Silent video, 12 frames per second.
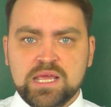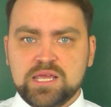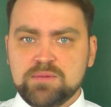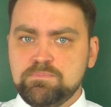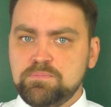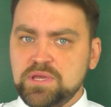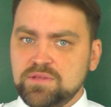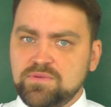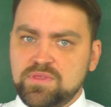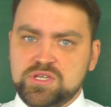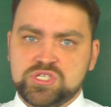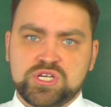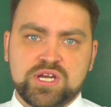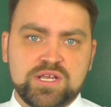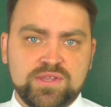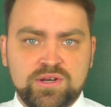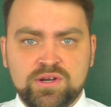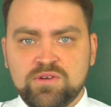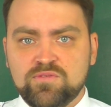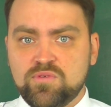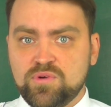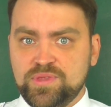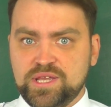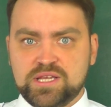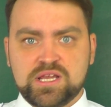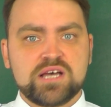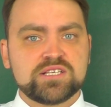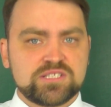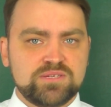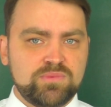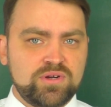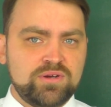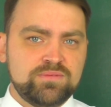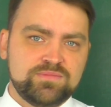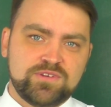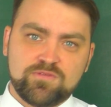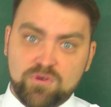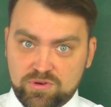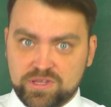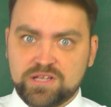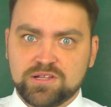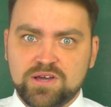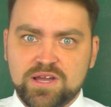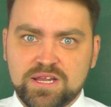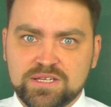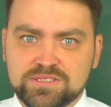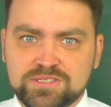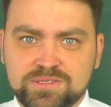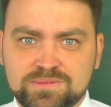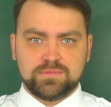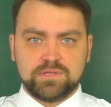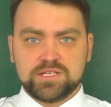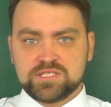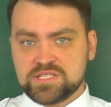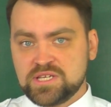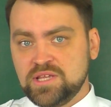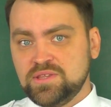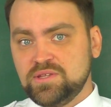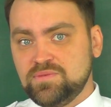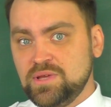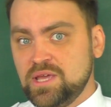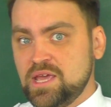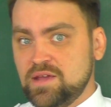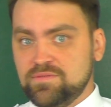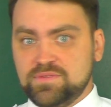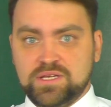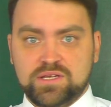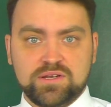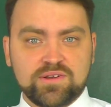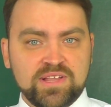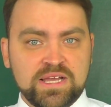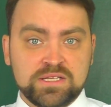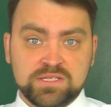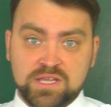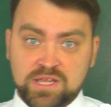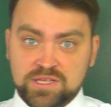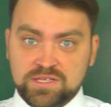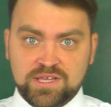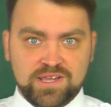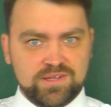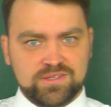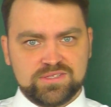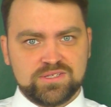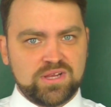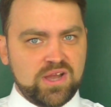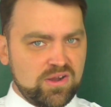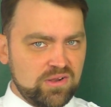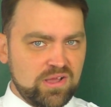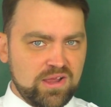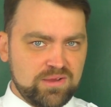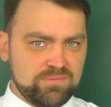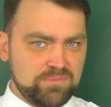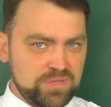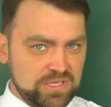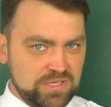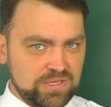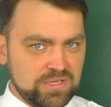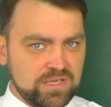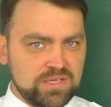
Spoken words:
compete with each other for the customer, for the client. Let's say that we have the airline A and airline B.